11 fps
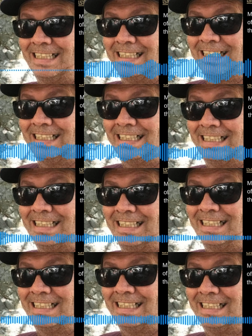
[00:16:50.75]

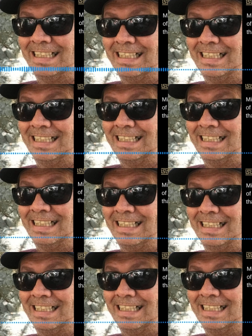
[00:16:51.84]
And
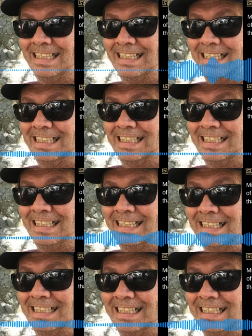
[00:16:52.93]
that was the
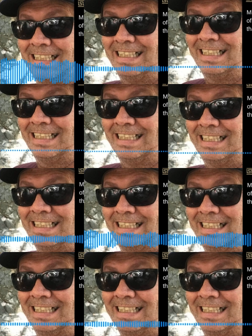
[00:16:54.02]
goal, right?
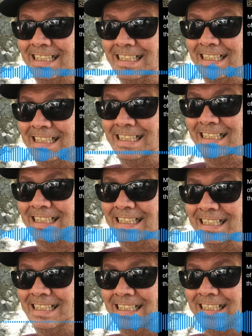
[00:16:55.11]
So if it's legal everywhere,
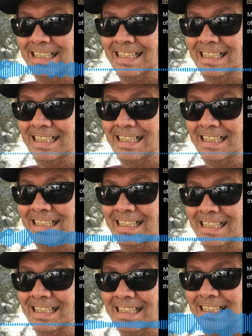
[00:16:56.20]
but you can
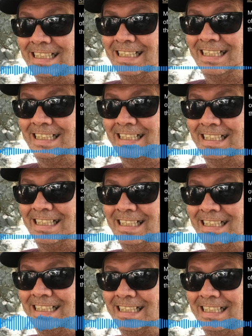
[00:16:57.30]
still get in trouble if you
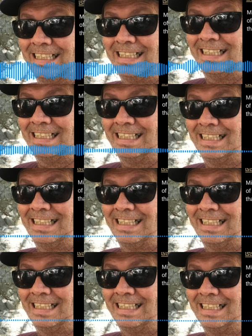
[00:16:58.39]
don't have a license,
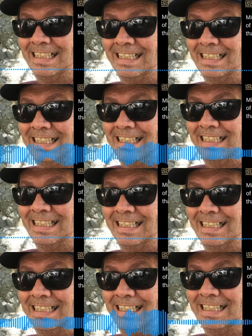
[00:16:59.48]
hey,
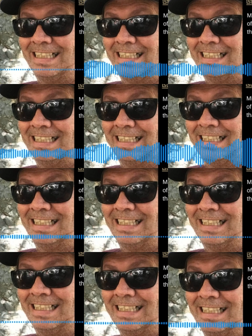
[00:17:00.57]
that's still not
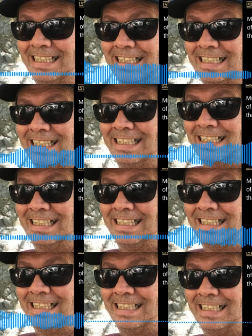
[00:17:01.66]

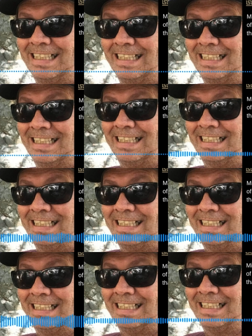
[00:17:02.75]
100% legal and